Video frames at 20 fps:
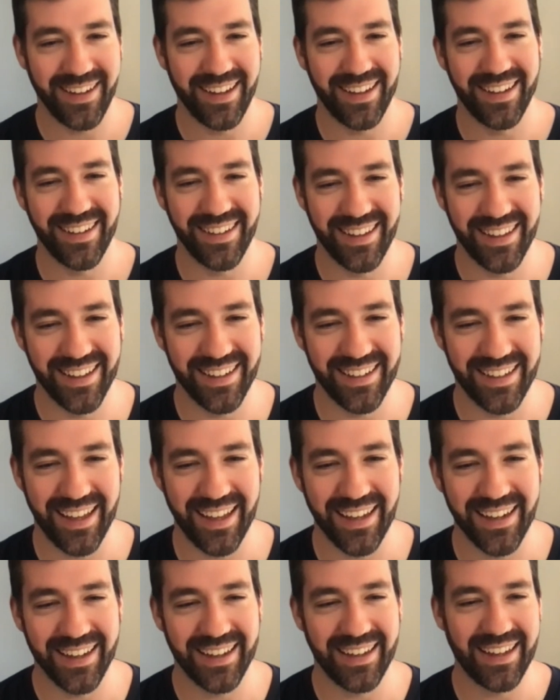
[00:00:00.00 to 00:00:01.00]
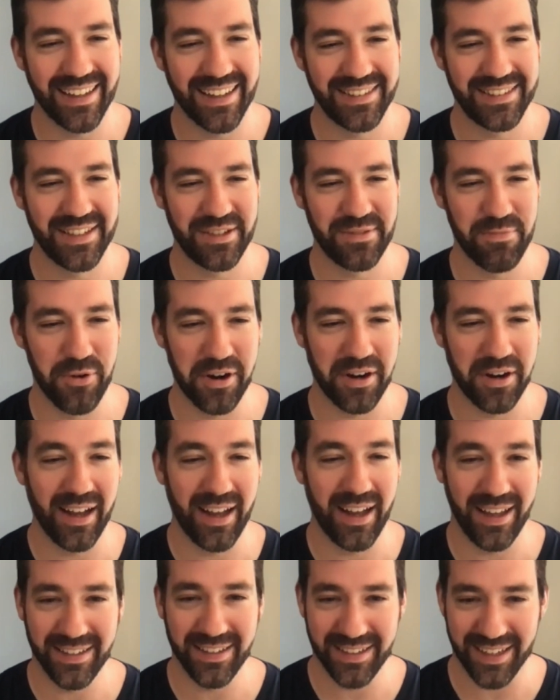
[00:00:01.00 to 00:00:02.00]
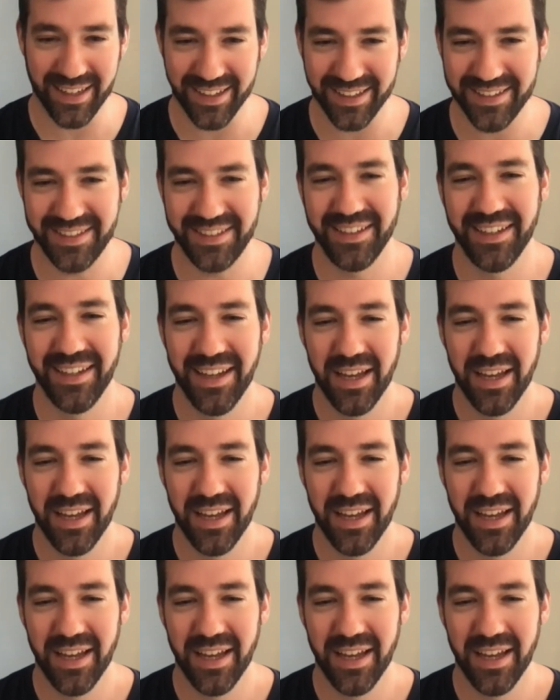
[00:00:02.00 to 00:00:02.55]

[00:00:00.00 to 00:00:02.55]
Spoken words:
And the data gets us more context